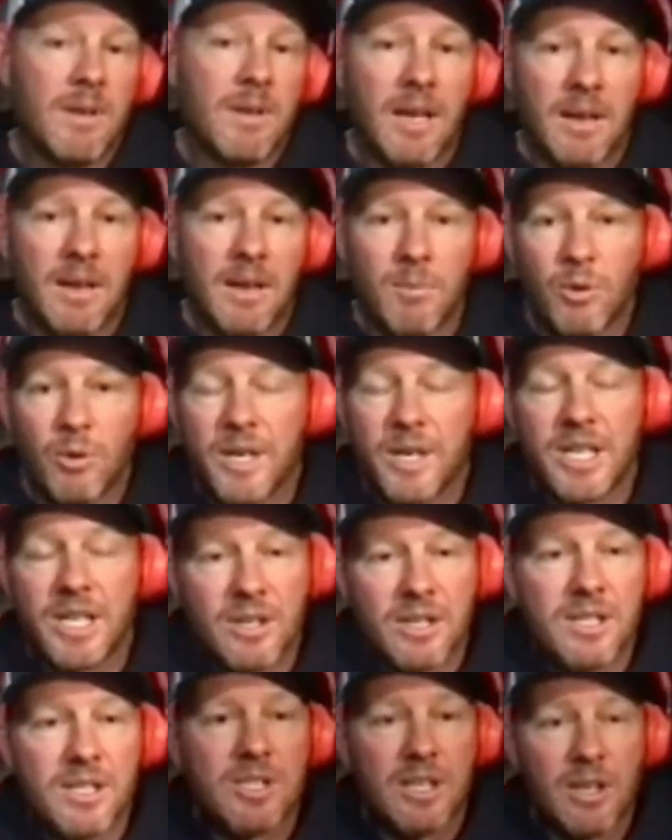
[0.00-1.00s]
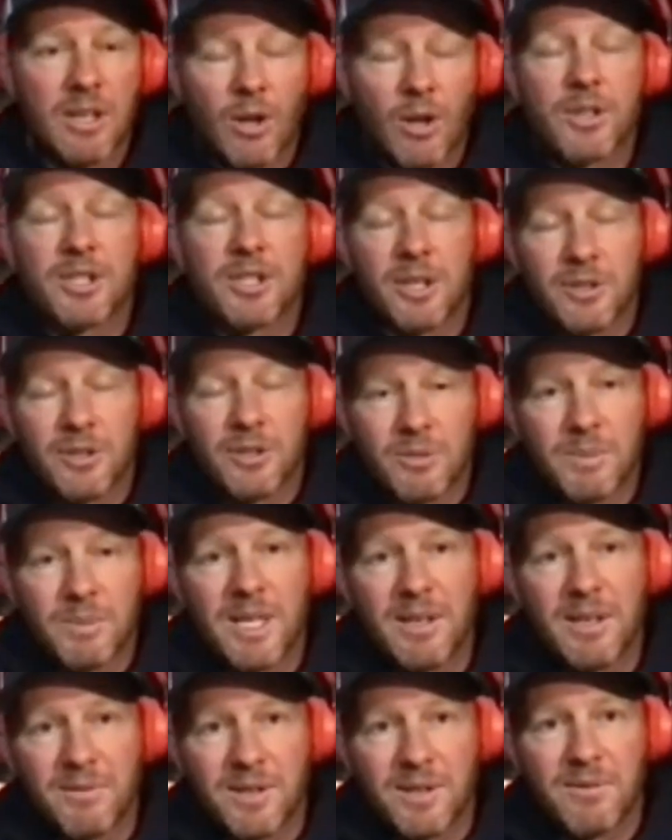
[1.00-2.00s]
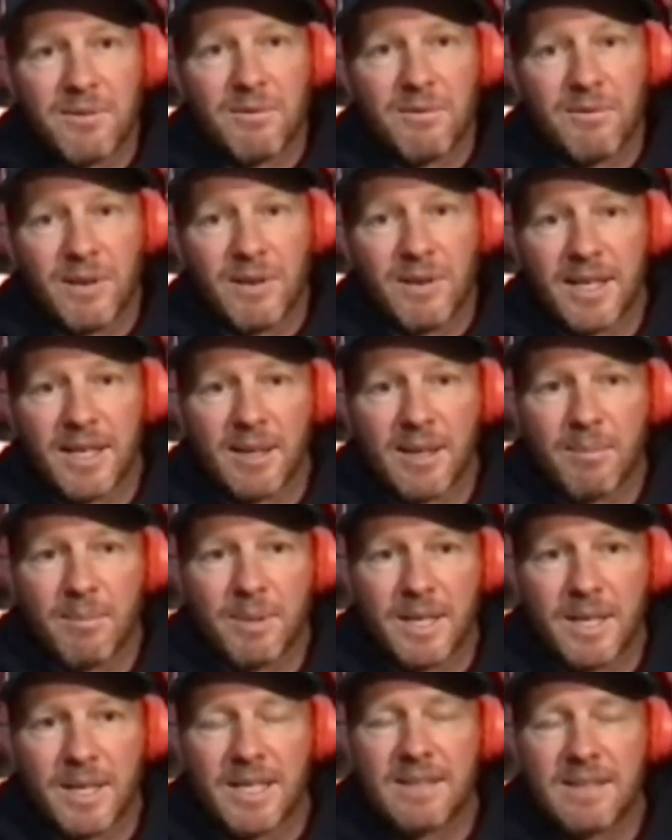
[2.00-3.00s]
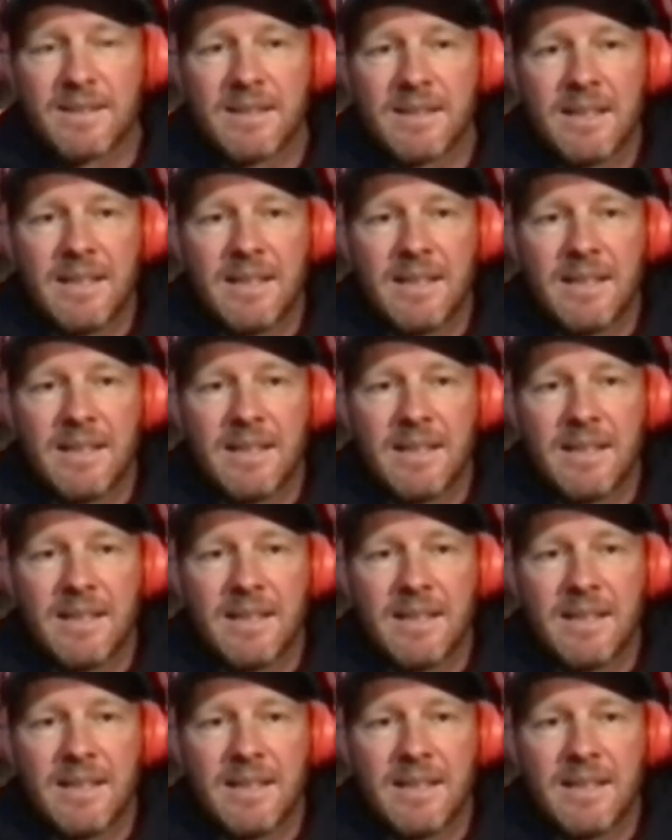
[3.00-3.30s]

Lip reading: I'm already doing a lot of social media for different flying companies.